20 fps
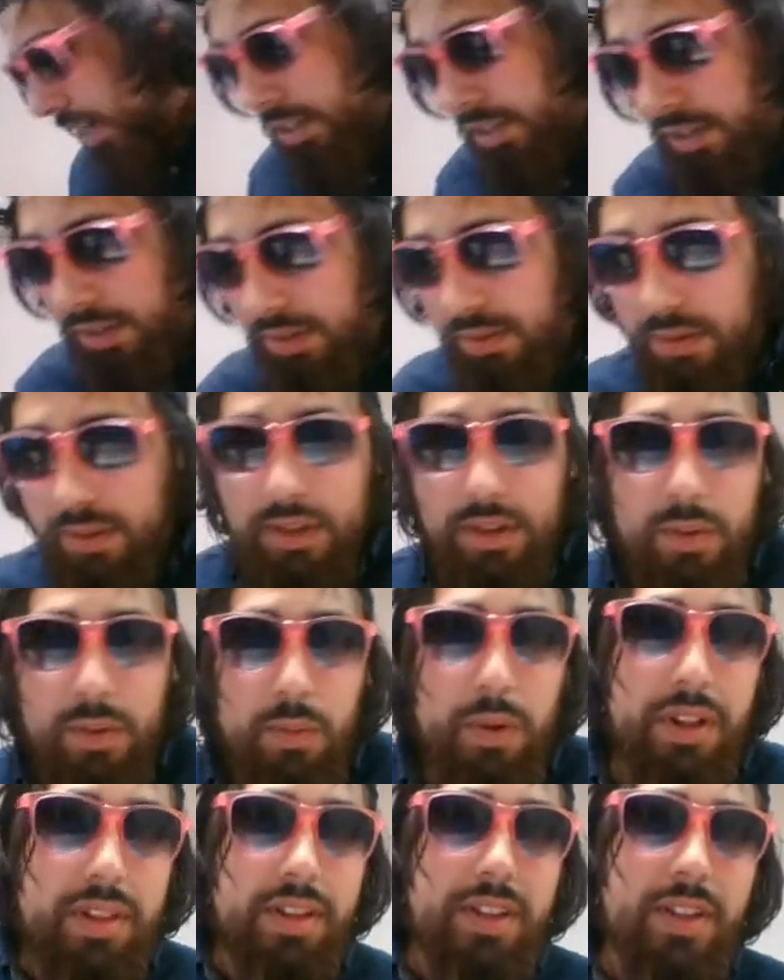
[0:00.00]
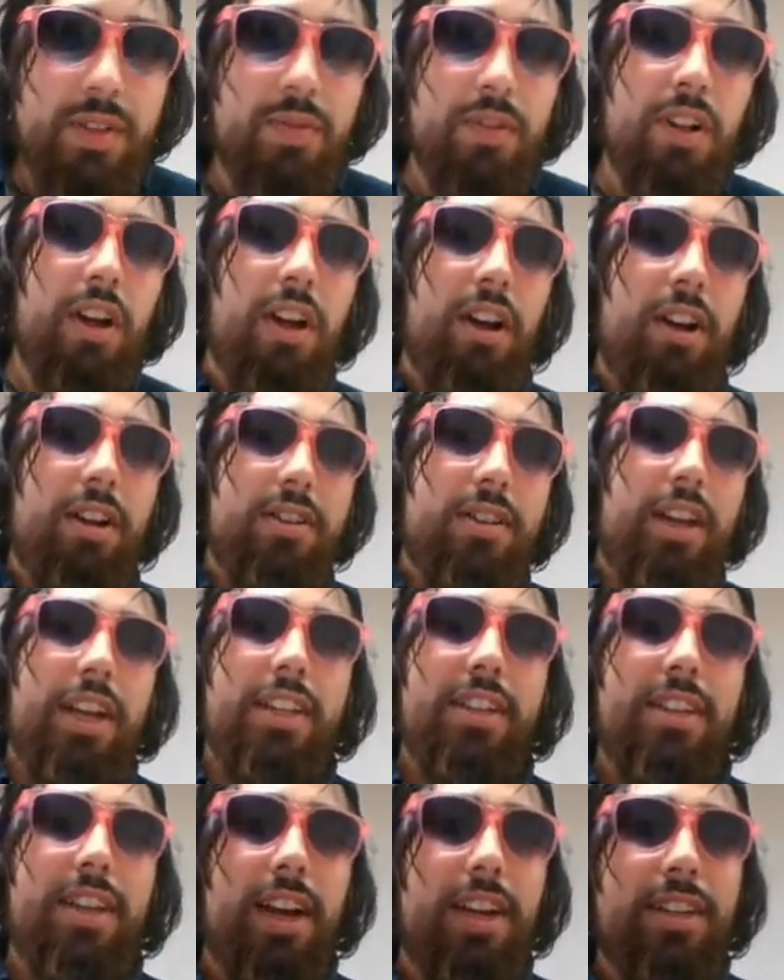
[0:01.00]
I do with these vlogs. Like
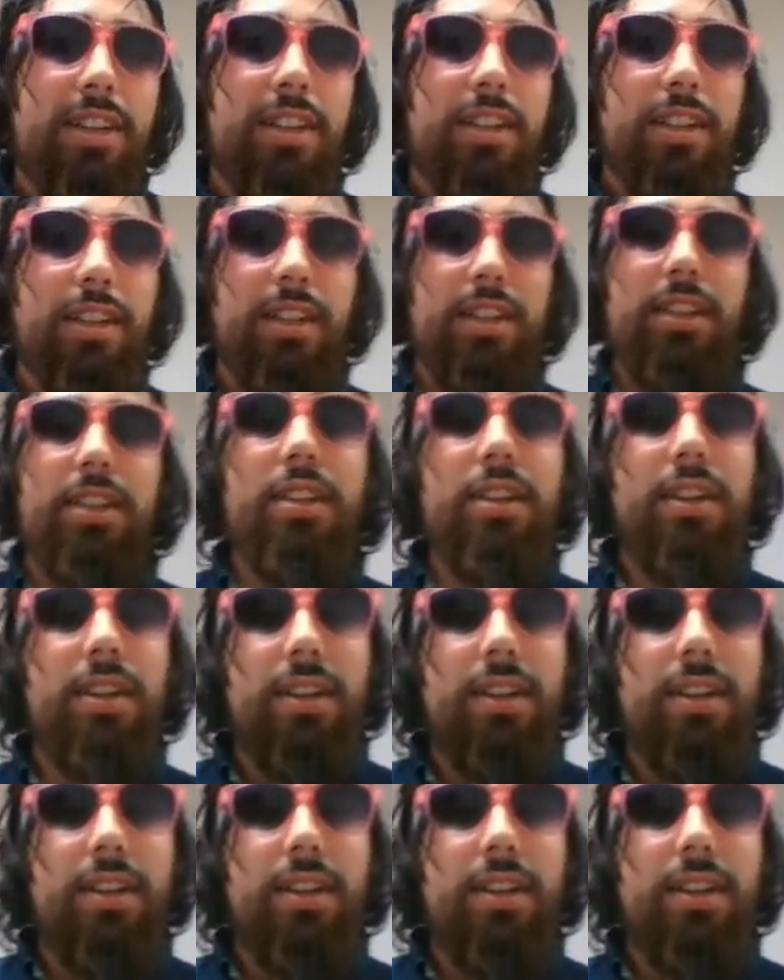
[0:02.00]
it's actually